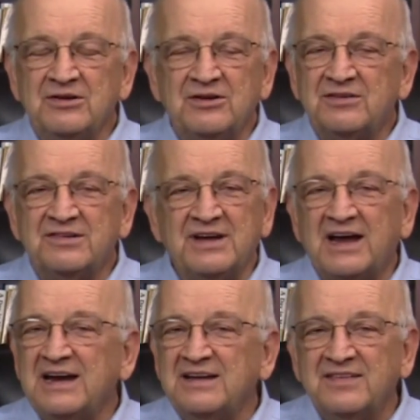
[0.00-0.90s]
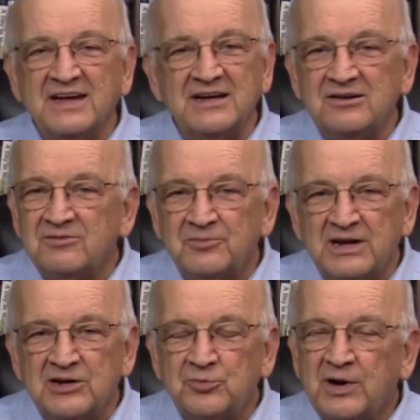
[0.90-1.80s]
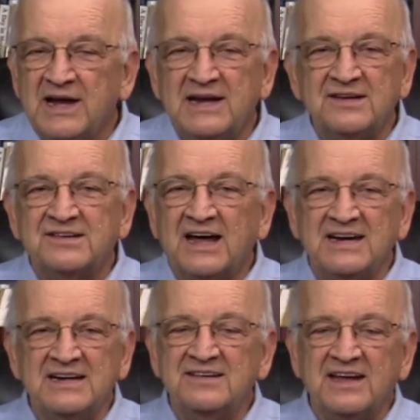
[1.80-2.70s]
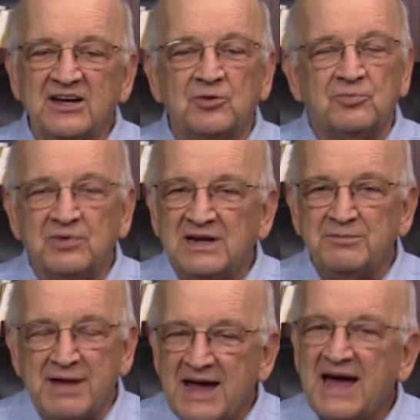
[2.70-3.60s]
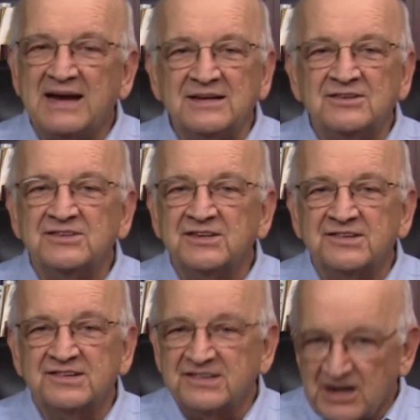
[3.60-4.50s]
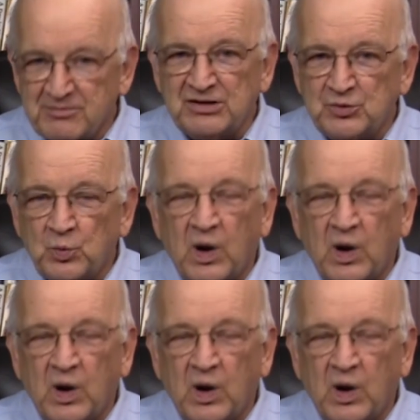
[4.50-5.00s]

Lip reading: It's not anything really great. It's not anything really bad. It's just something to